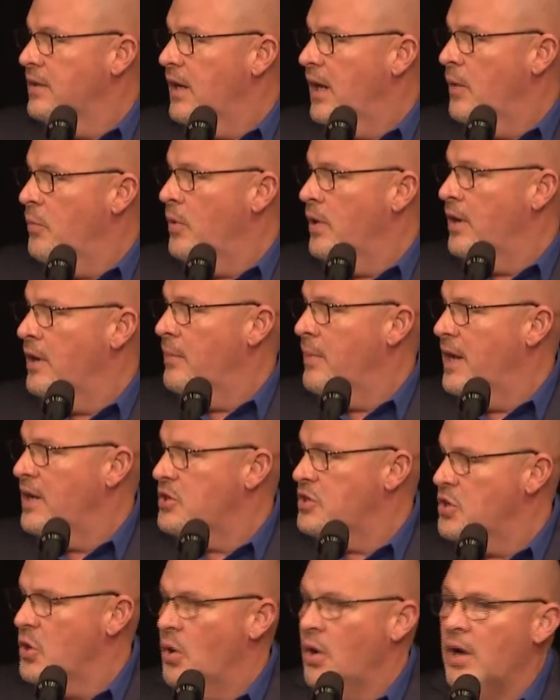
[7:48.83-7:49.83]
And we're going to make
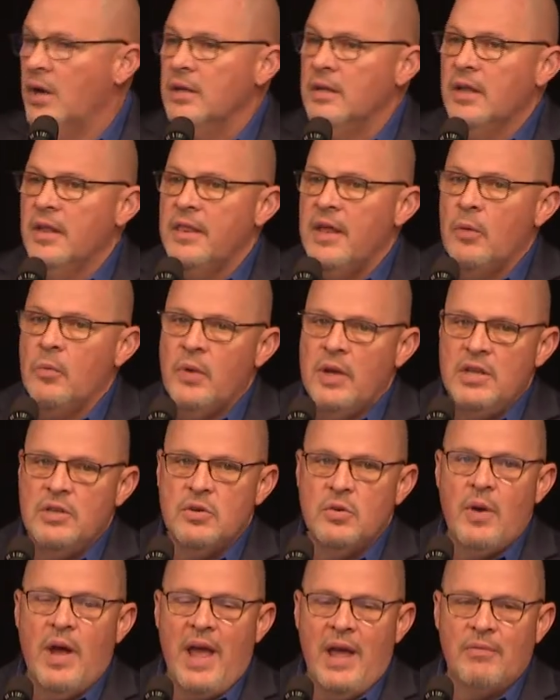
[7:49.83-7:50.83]
sure that we
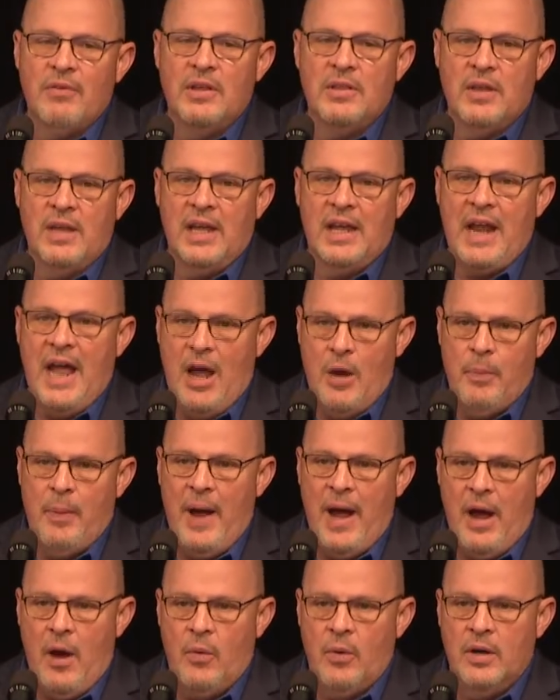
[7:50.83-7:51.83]
do everything in our
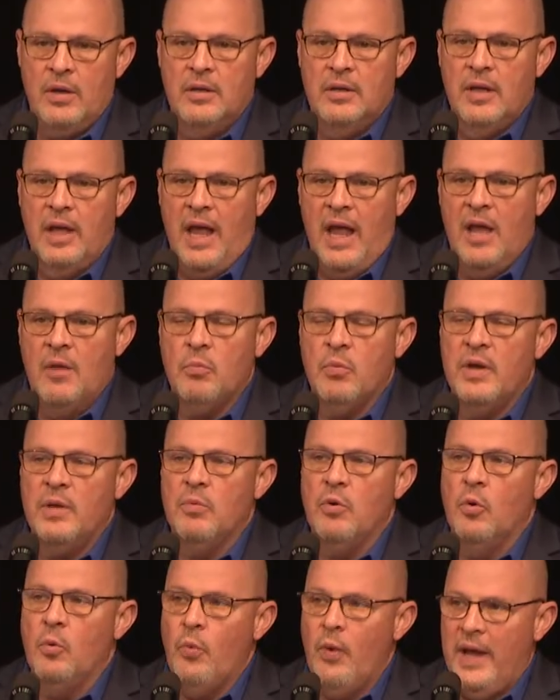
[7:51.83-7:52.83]
power, and we
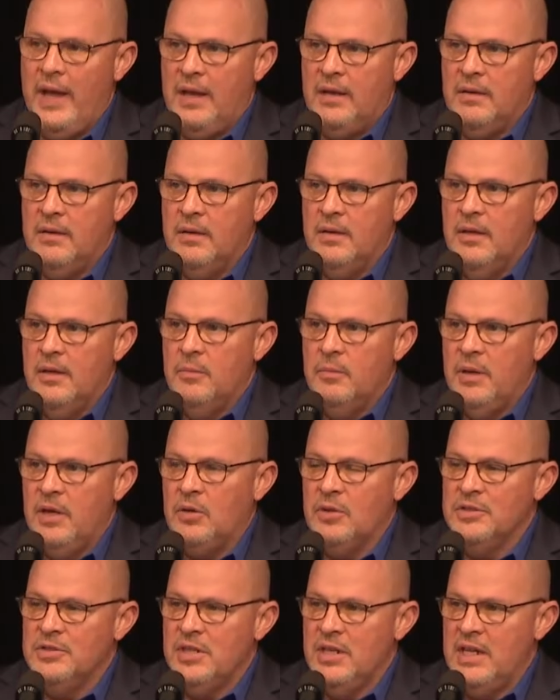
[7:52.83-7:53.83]
will win,
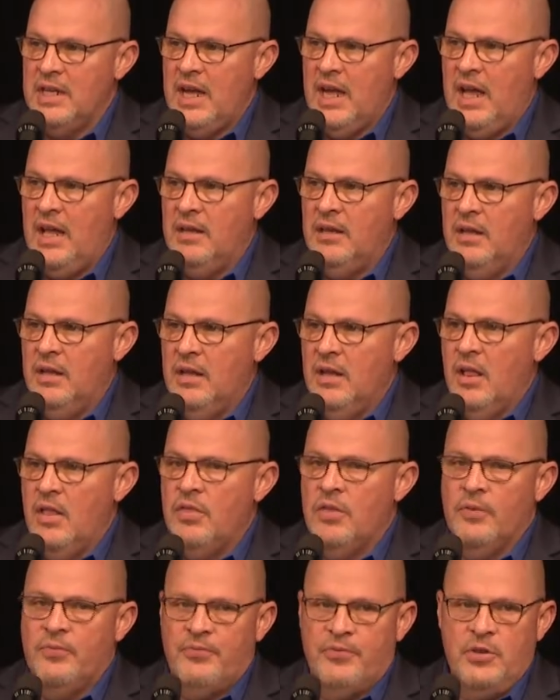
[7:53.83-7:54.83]
because in the end,
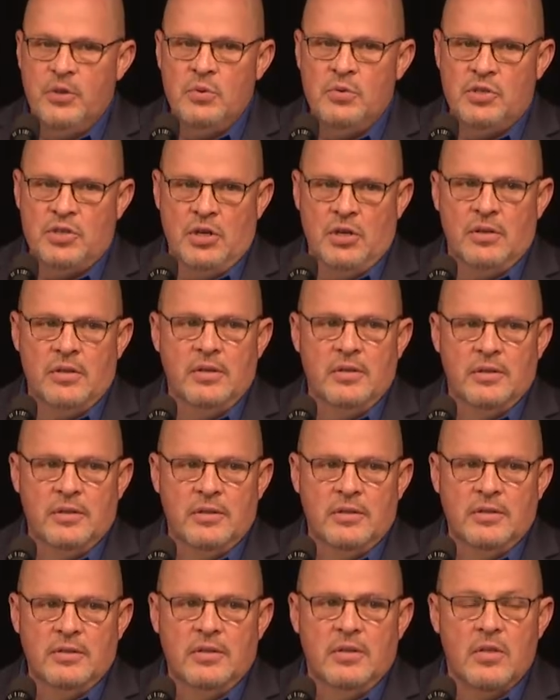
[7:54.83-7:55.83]
the future
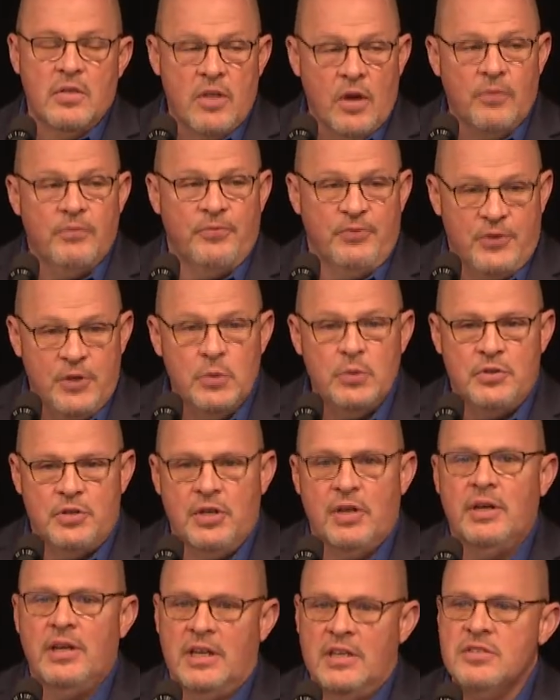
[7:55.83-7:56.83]

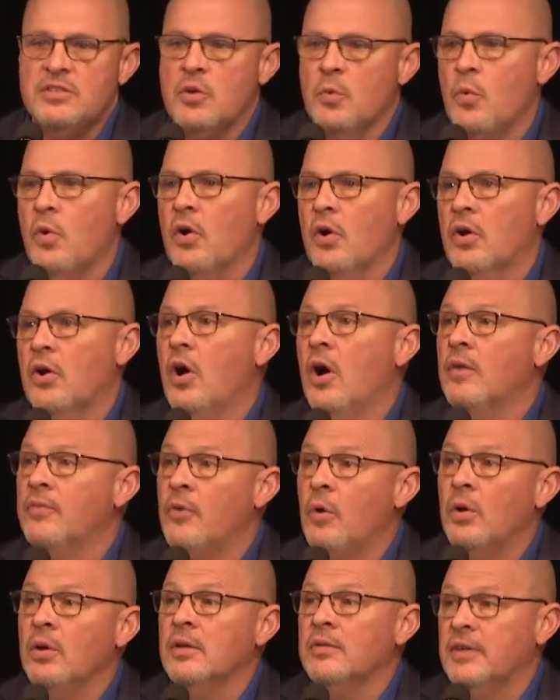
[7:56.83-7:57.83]
is the work of
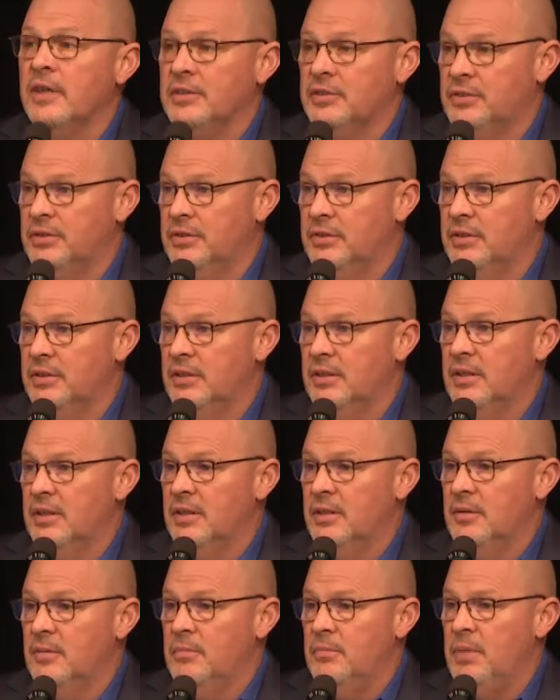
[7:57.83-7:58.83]
all of us,
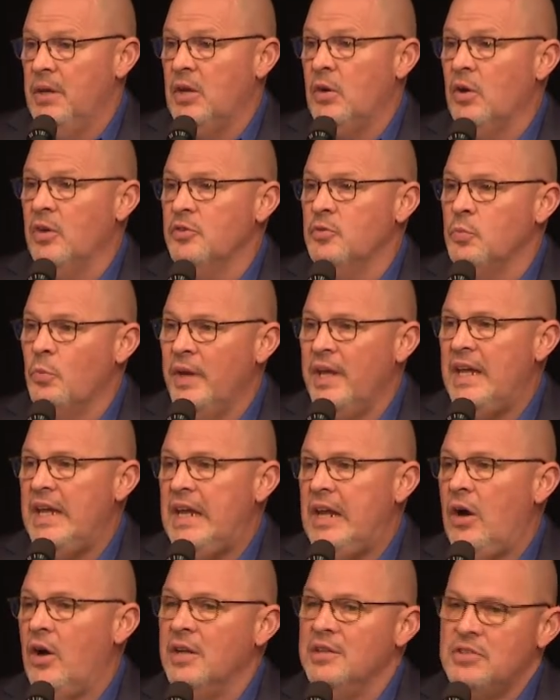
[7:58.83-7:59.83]
because
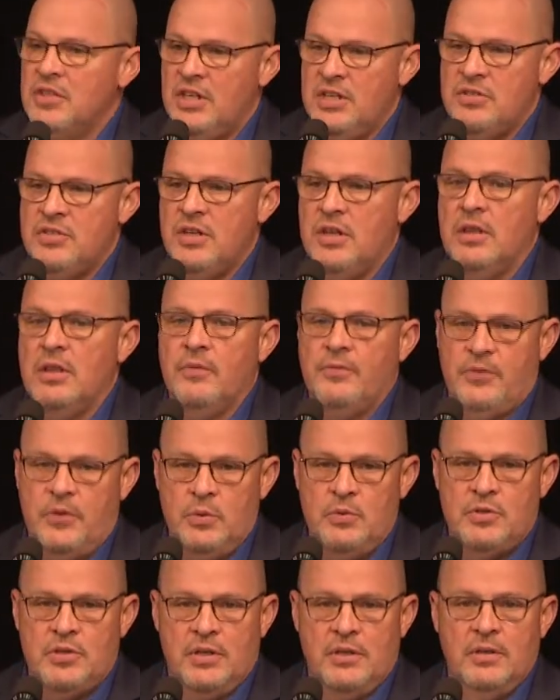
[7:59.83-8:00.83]
we are teaching the
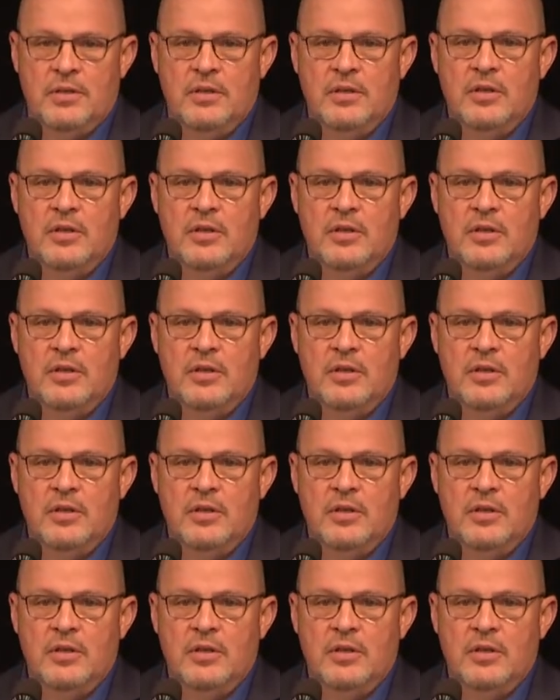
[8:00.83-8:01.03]
future.